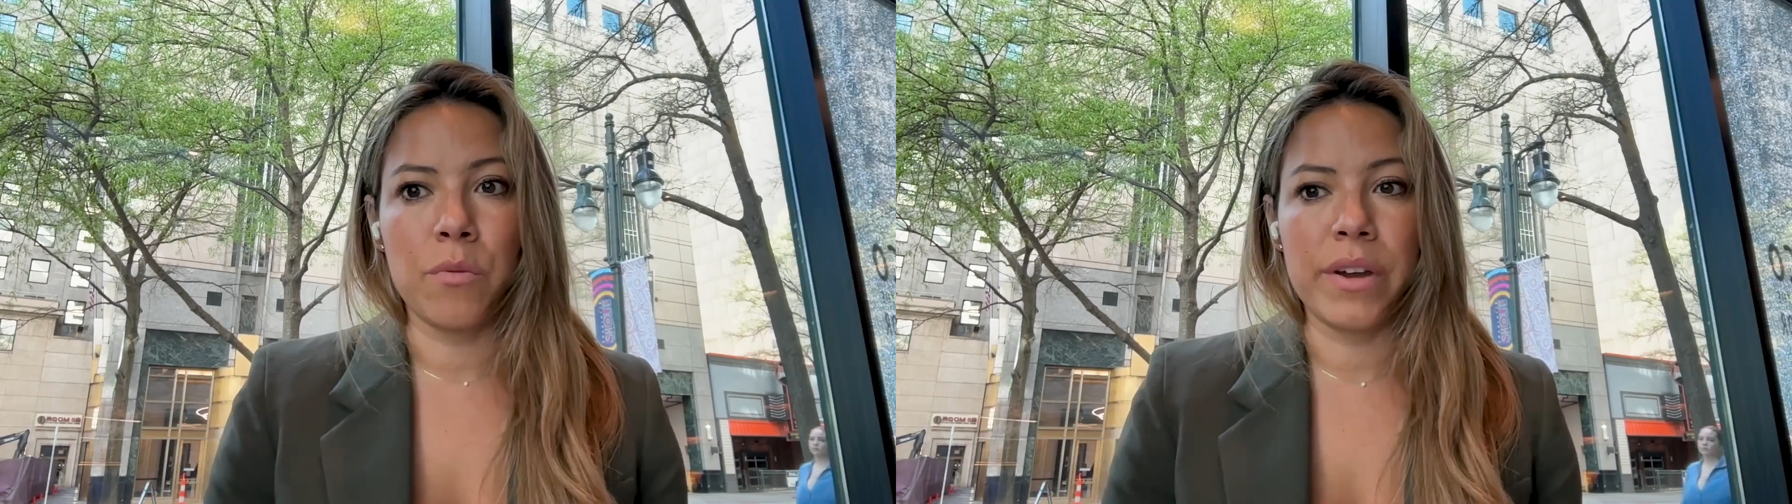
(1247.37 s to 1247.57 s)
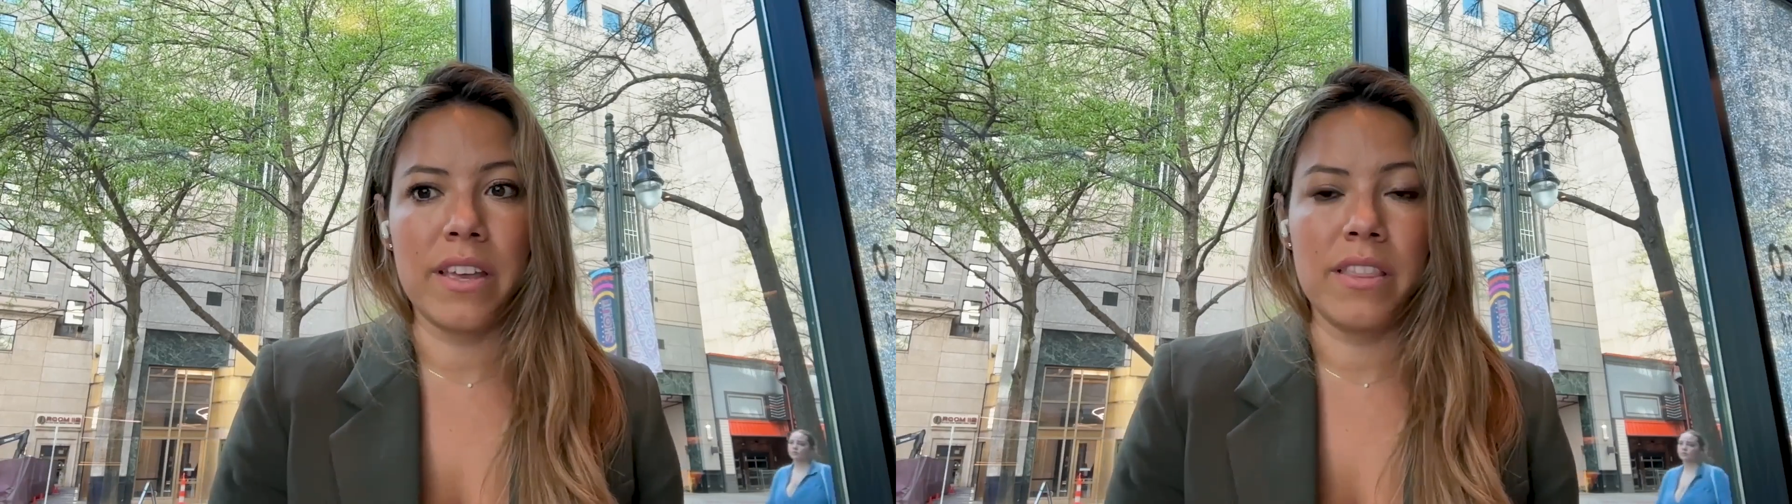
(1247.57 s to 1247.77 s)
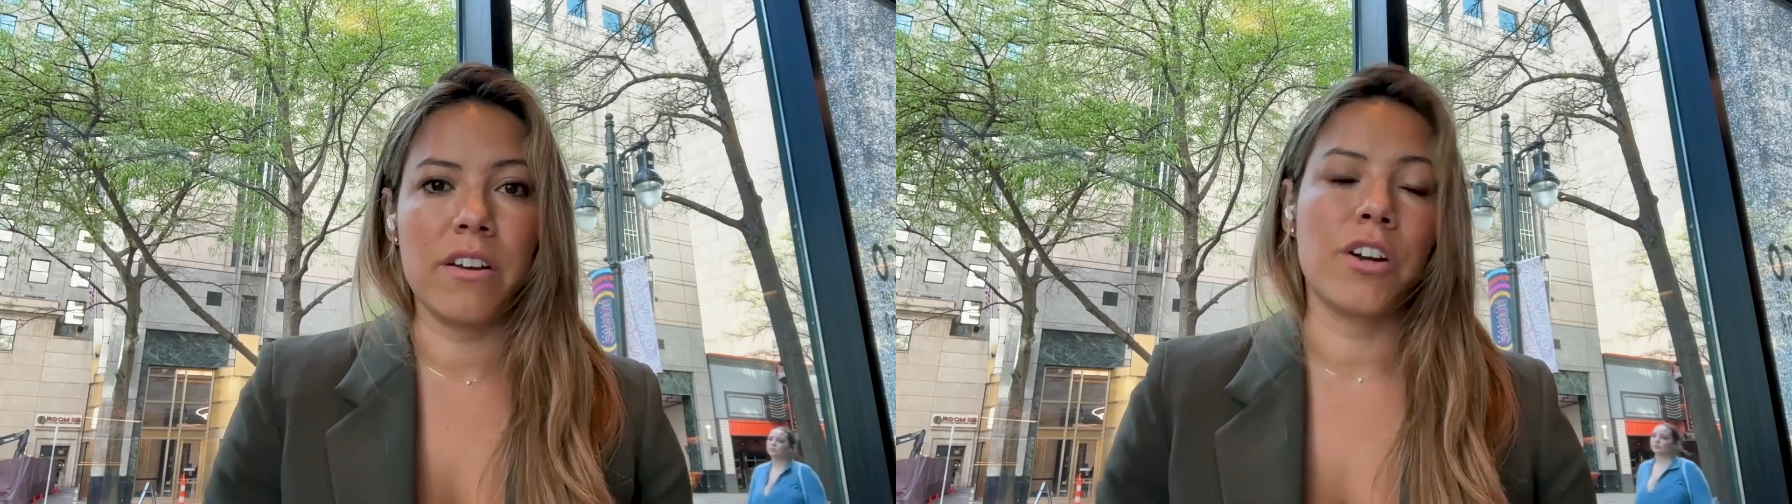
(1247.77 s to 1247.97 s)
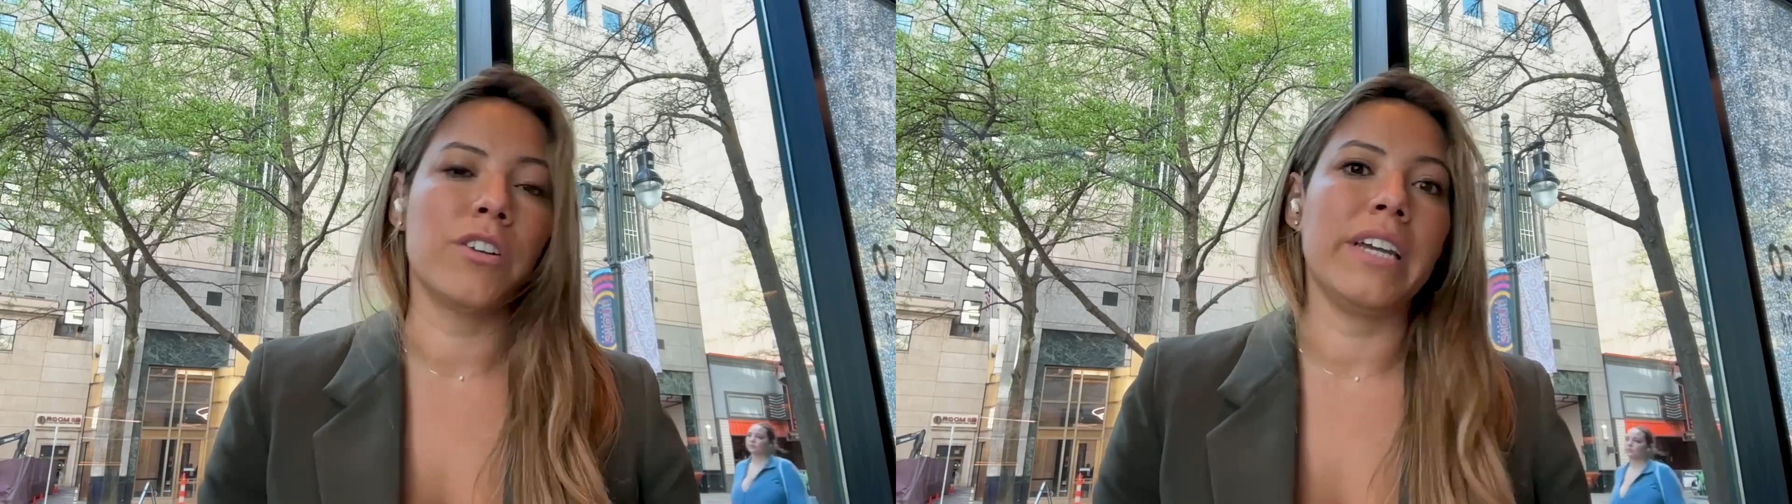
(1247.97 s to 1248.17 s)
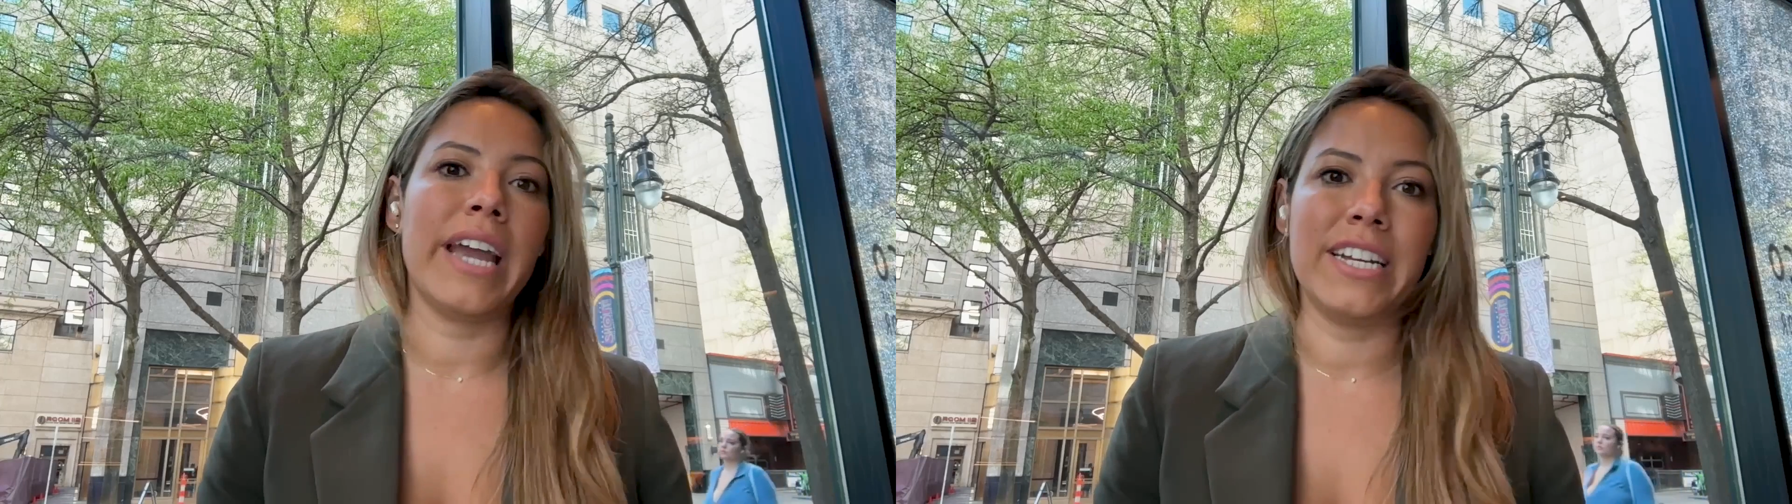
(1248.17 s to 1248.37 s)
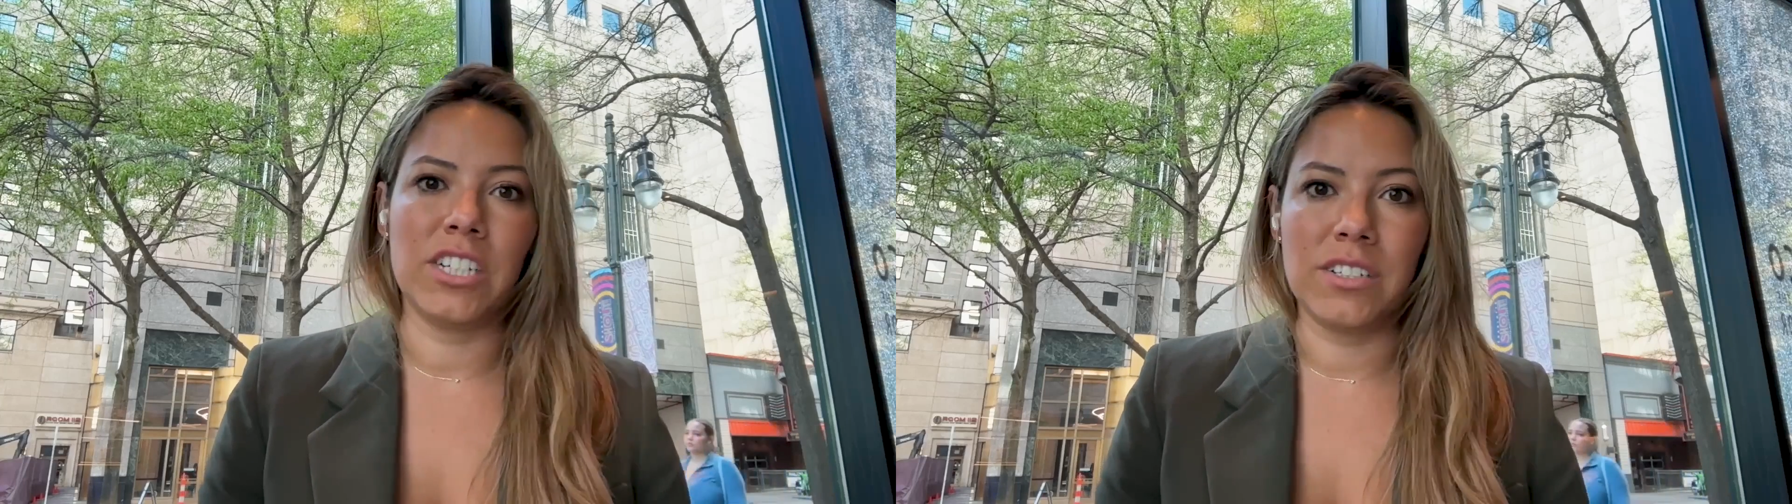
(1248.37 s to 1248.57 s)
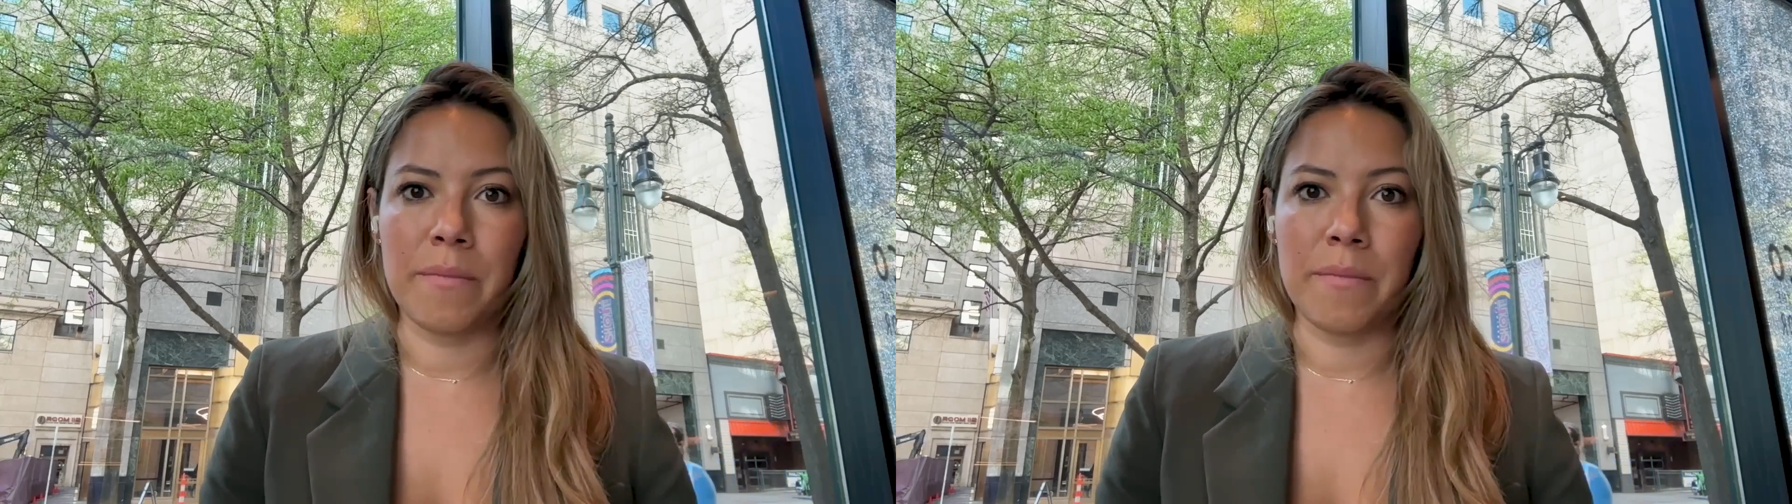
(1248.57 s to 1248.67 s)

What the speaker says: within the early ages.